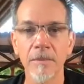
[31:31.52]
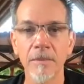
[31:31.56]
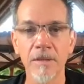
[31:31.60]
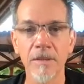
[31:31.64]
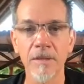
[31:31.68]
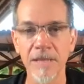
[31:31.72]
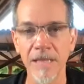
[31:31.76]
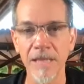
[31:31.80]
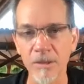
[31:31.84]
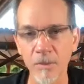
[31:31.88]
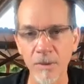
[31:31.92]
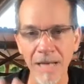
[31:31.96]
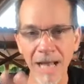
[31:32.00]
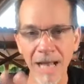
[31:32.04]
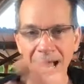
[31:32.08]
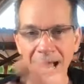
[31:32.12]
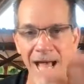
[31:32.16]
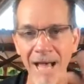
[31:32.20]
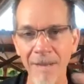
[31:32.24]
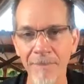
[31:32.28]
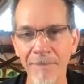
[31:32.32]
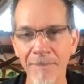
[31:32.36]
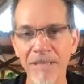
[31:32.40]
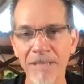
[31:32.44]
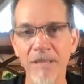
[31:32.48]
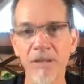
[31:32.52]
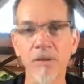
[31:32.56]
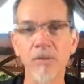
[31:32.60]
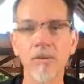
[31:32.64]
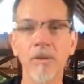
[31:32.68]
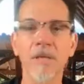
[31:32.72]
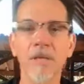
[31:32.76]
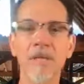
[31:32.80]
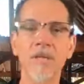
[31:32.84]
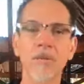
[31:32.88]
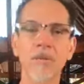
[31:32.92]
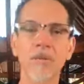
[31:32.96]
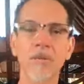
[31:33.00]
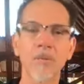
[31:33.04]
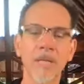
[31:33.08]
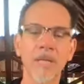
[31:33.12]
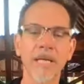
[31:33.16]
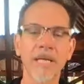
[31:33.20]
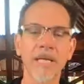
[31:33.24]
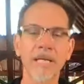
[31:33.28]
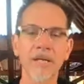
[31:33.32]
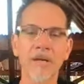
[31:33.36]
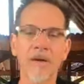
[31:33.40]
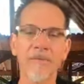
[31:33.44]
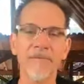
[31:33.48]
Because that's what happens to us. We're
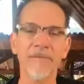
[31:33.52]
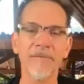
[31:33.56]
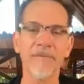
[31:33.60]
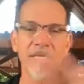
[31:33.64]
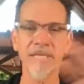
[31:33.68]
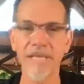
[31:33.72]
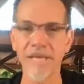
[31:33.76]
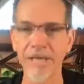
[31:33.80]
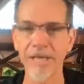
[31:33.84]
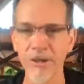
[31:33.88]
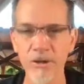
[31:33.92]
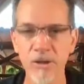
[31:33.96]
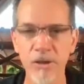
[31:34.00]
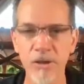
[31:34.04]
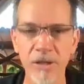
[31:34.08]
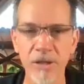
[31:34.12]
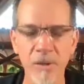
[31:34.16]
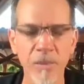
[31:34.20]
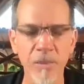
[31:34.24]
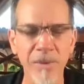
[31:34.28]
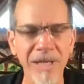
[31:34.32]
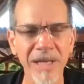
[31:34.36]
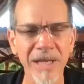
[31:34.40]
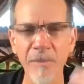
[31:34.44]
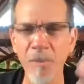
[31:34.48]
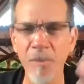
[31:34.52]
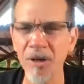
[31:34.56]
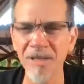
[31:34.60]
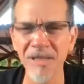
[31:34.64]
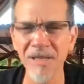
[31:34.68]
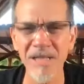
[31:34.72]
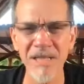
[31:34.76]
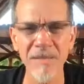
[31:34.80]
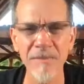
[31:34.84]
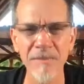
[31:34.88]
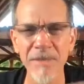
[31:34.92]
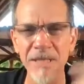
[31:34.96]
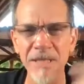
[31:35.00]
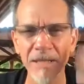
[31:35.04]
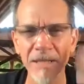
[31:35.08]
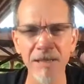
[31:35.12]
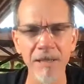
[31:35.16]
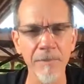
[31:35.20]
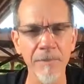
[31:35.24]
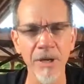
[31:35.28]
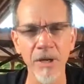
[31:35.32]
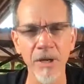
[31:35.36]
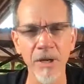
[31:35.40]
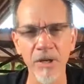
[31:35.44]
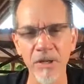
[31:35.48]
like in conversation and we keep on dismissing the
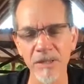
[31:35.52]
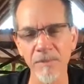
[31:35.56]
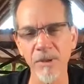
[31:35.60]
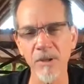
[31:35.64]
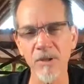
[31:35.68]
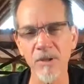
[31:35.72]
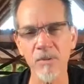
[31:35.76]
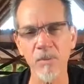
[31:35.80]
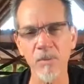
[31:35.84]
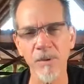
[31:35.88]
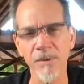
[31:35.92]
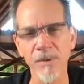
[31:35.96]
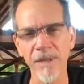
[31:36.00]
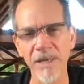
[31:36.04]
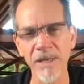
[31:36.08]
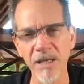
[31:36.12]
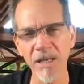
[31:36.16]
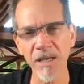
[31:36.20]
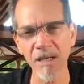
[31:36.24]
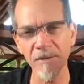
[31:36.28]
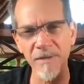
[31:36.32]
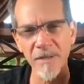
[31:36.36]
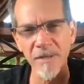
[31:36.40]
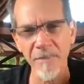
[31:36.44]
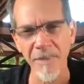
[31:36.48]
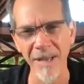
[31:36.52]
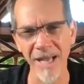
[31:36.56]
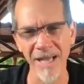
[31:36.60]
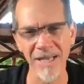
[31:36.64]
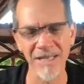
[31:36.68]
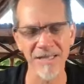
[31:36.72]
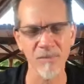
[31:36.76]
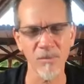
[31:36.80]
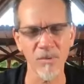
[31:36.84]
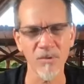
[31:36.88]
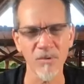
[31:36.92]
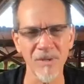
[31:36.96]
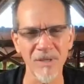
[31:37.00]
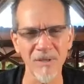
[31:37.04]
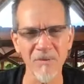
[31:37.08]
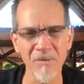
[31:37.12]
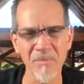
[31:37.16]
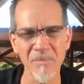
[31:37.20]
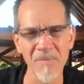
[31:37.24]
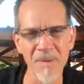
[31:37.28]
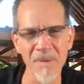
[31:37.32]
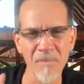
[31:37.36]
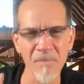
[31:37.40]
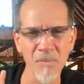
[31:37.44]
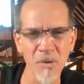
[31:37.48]
apparent because we're thinking of the past, we're trying to
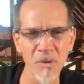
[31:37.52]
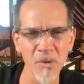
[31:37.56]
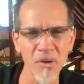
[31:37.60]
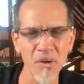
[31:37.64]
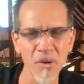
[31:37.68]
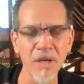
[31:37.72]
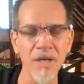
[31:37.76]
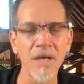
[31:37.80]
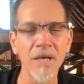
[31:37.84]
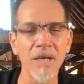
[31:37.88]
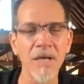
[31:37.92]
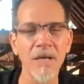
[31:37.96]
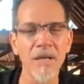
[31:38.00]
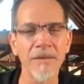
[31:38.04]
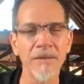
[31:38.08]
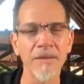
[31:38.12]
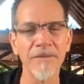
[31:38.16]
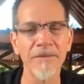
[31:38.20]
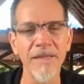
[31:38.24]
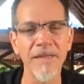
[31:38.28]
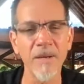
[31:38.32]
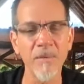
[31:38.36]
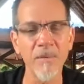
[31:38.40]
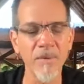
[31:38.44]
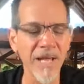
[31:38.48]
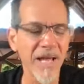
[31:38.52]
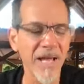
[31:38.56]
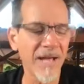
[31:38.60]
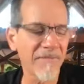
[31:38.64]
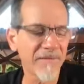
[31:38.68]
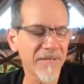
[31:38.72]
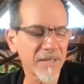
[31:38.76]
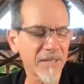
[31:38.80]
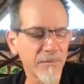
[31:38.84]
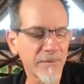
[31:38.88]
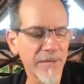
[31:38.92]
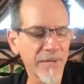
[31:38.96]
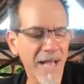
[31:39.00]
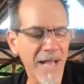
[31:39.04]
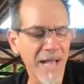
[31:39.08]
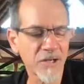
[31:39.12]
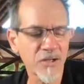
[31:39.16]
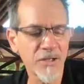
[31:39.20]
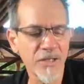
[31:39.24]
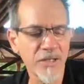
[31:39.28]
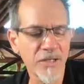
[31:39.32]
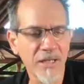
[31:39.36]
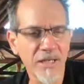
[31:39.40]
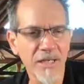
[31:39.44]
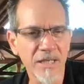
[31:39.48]
remember. Then we have this
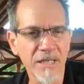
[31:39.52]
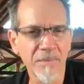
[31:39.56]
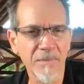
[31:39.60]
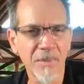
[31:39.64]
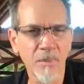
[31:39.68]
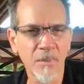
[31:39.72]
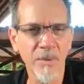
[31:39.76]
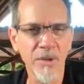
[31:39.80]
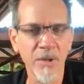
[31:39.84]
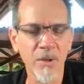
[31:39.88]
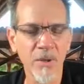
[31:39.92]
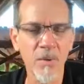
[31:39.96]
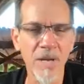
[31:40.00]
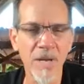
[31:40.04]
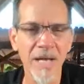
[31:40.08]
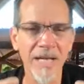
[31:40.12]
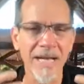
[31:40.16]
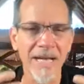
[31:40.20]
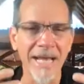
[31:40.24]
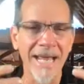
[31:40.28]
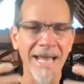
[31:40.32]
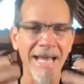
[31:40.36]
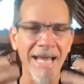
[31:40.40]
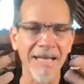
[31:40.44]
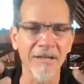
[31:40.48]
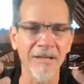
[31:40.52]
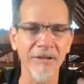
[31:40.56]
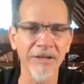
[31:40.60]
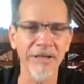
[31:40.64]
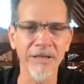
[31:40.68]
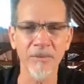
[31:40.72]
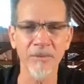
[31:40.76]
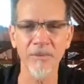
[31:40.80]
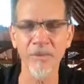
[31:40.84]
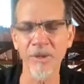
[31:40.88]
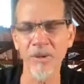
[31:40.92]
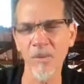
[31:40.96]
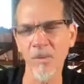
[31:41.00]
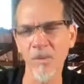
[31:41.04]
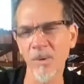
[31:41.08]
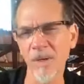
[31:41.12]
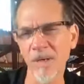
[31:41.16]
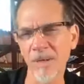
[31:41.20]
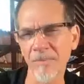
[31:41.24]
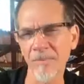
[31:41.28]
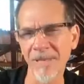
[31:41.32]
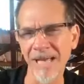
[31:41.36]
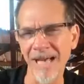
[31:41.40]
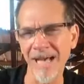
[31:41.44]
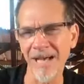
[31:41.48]
reaction in us, but we don't know how to handle it and we don't want
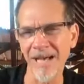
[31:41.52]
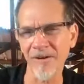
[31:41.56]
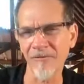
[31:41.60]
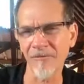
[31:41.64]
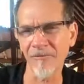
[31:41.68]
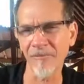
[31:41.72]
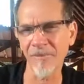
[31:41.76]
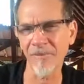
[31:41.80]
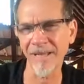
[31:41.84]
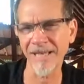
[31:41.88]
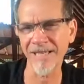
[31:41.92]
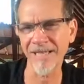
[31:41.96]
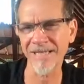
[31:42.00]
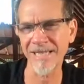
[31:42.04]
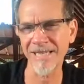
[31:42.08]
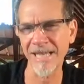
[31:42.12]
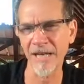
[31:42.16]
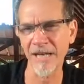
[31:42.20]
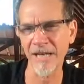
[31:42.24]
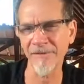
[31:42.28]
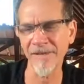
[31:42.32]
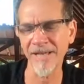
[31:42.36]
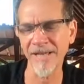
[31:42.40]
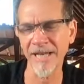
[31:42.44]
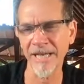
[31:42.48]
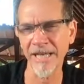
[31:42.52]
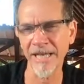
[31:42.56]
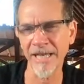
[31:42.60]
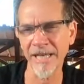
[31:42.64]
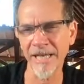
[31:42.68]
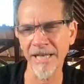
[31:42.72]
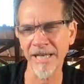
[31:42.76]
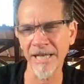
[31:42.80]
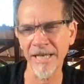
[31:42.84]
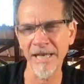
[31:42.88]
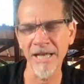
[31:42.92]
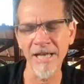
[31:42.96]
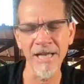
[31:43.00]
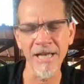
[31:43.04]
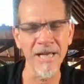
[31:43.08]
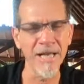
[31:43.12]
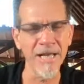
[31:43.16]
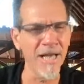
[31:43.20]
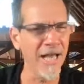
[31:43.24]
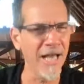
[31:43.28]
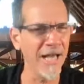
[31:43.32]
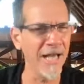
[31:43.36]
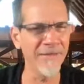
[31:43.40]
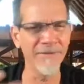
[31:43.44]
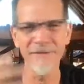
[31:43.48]
to be out of place and out of etiquette.
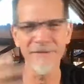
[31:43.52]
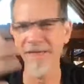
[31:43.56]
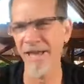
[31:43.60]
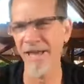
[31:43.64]
And